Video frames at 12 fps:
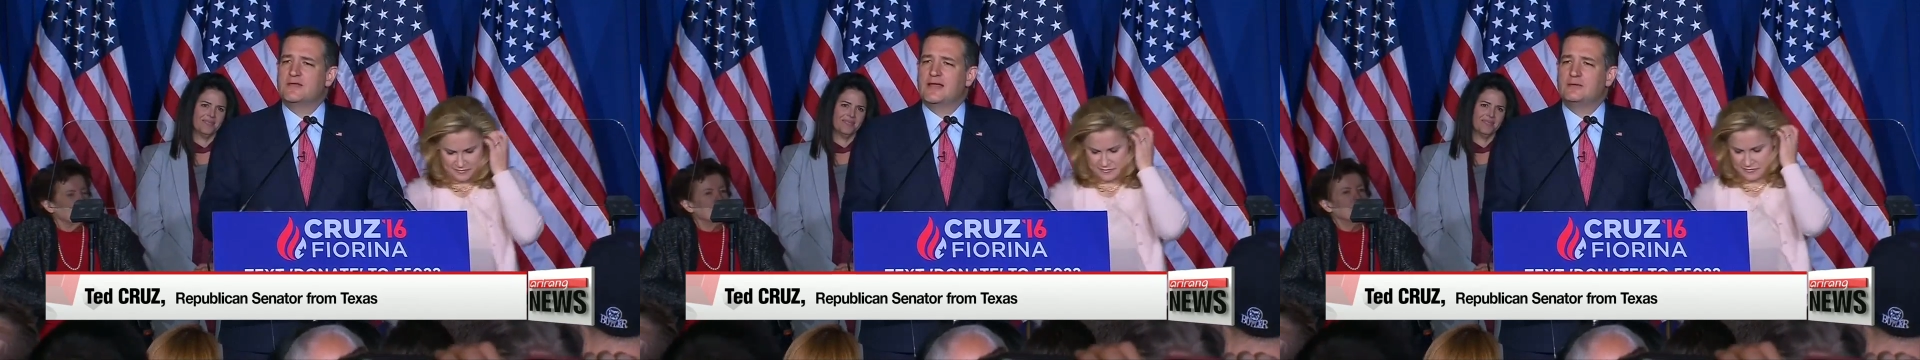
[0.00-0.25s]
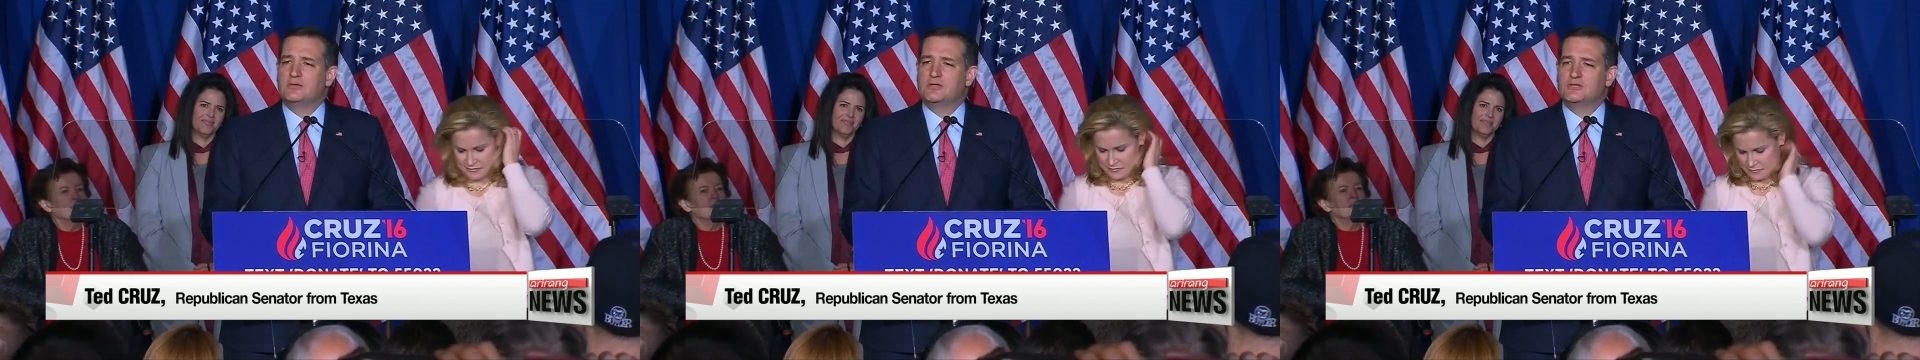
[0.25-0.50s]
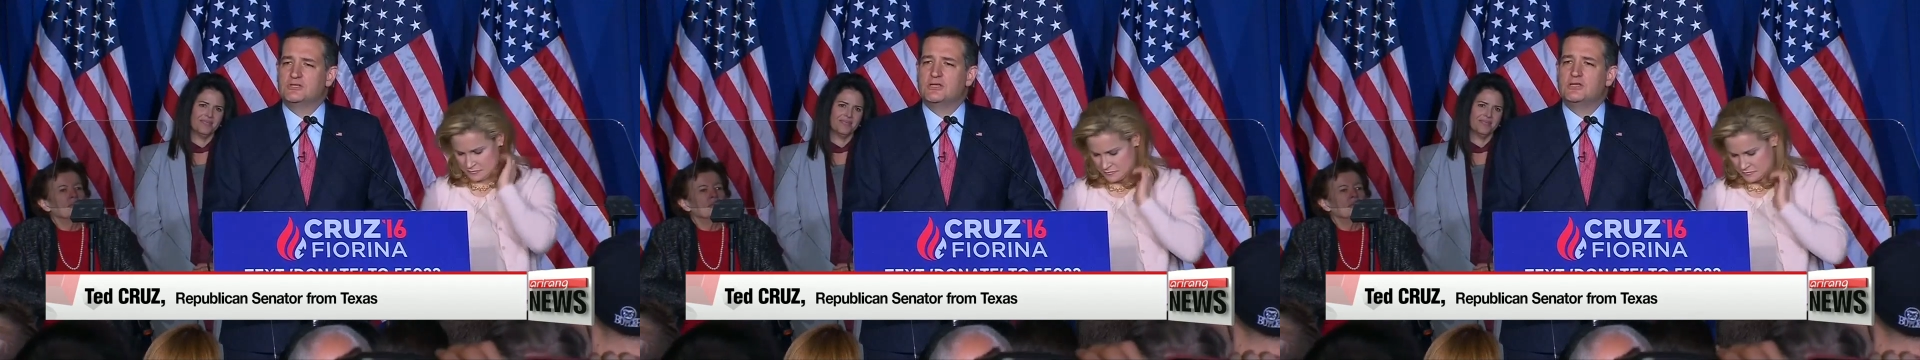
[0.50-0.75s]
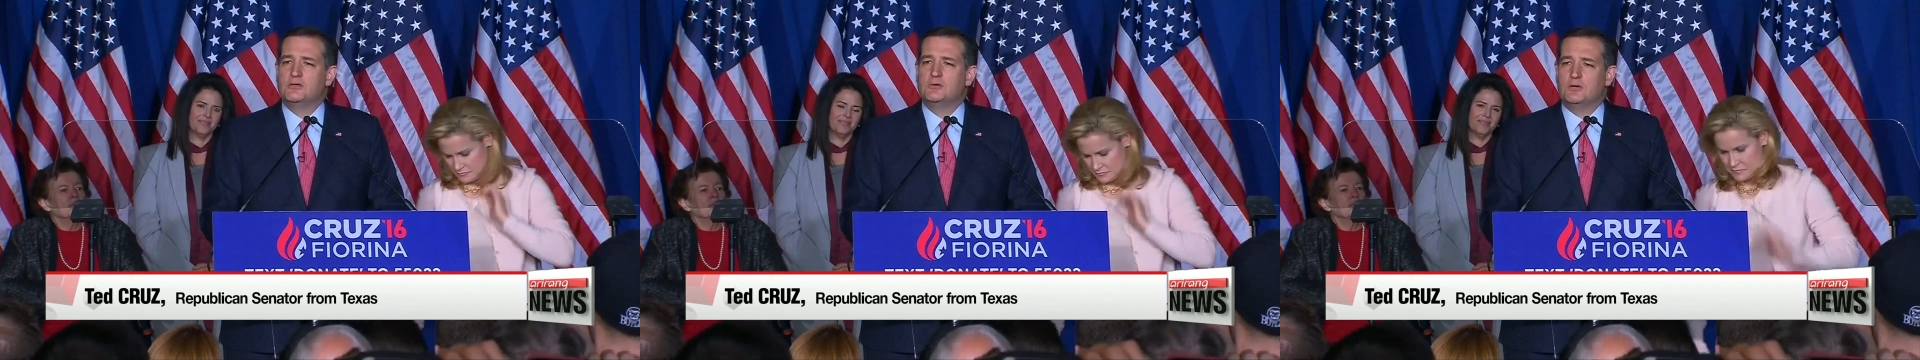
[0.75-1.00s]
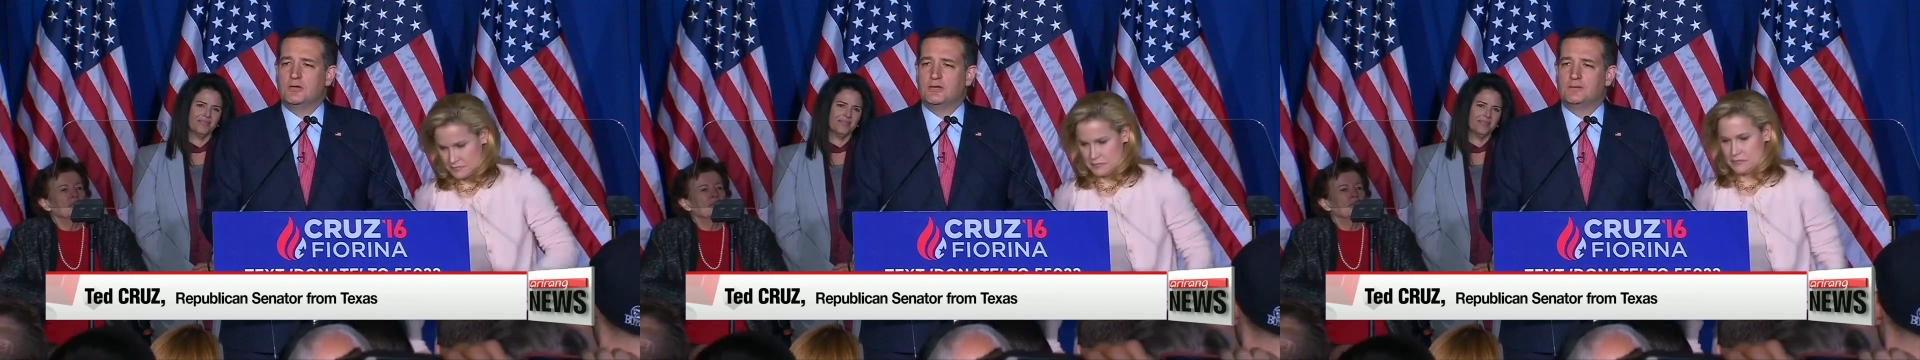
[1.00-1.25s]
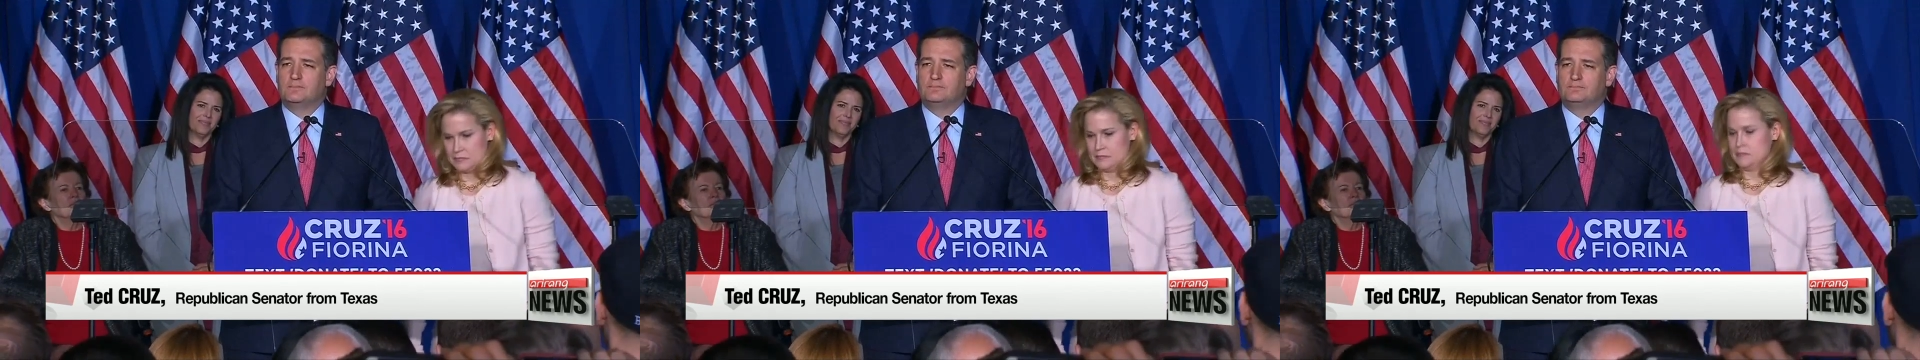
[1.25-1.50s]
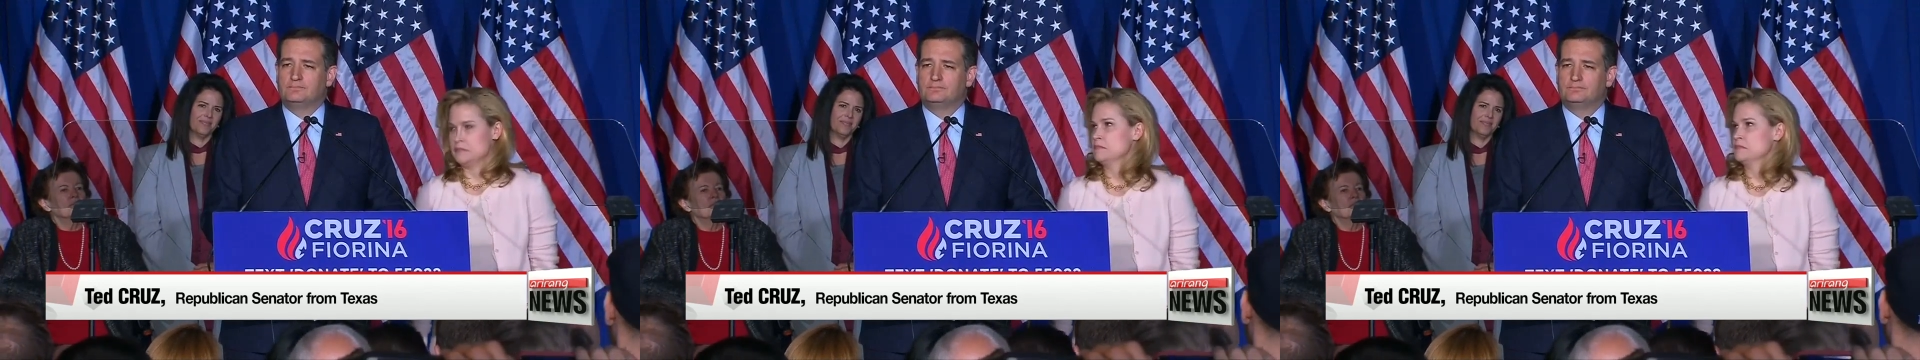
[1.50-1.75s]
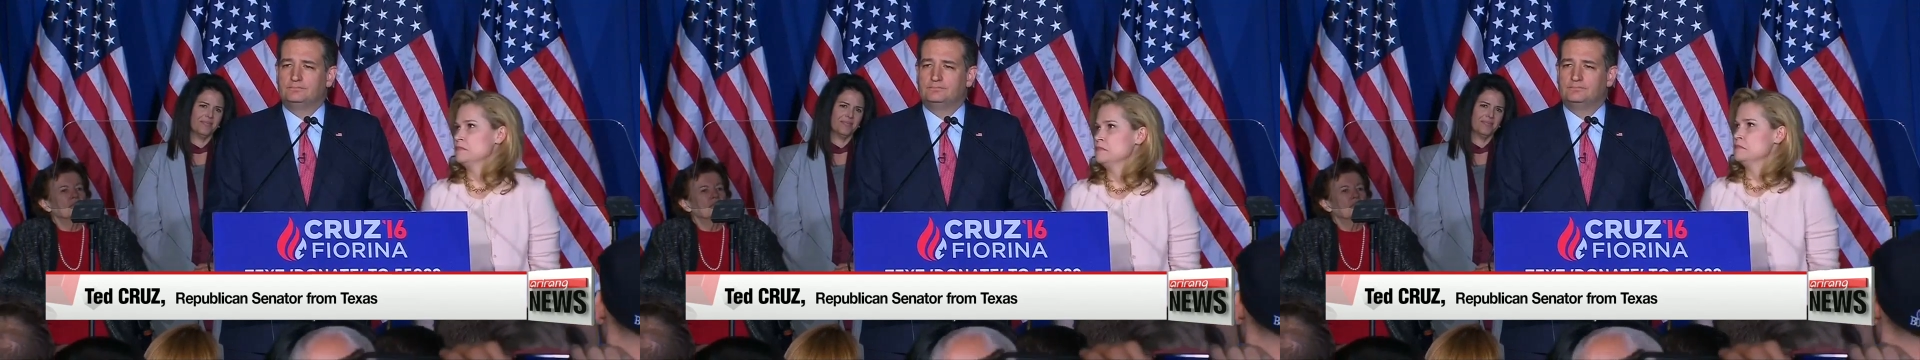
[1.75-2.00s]
Speaker 1: that I would continue on
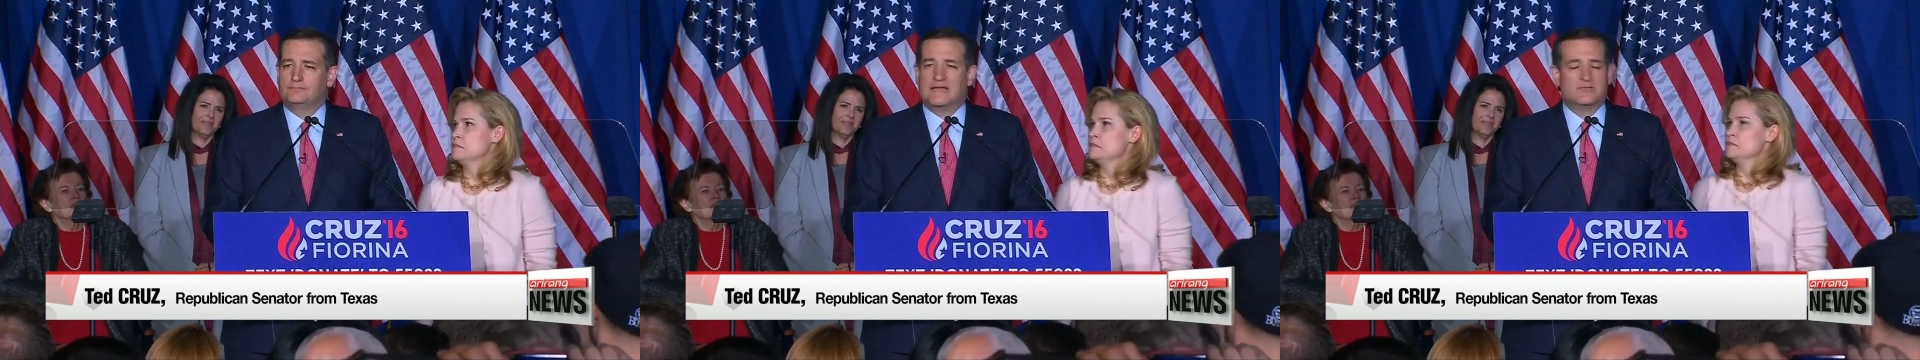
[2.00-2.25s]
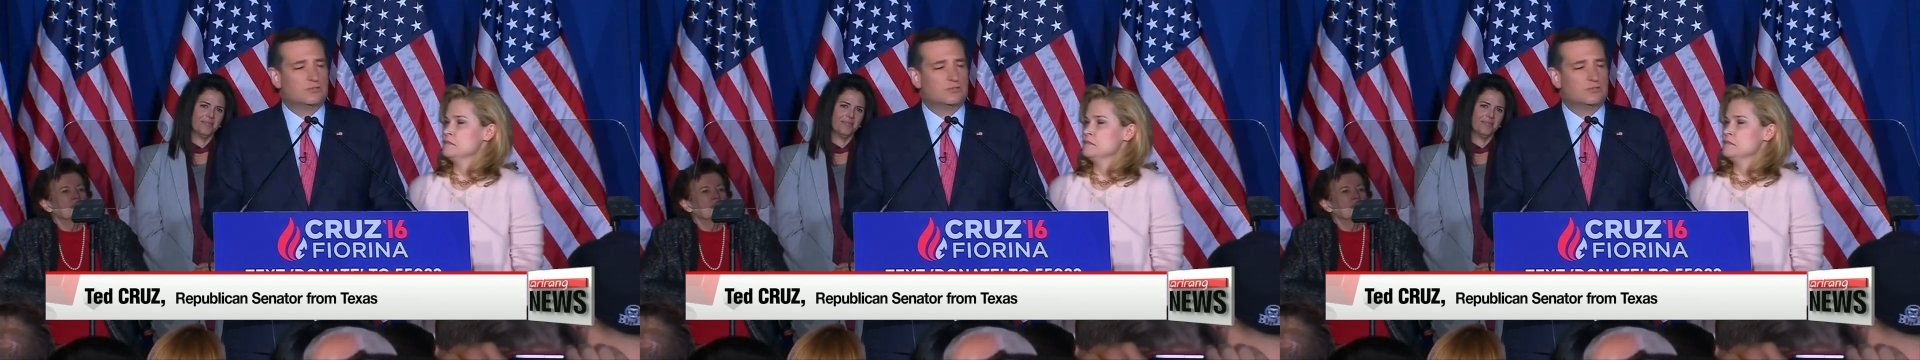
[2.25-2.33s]
as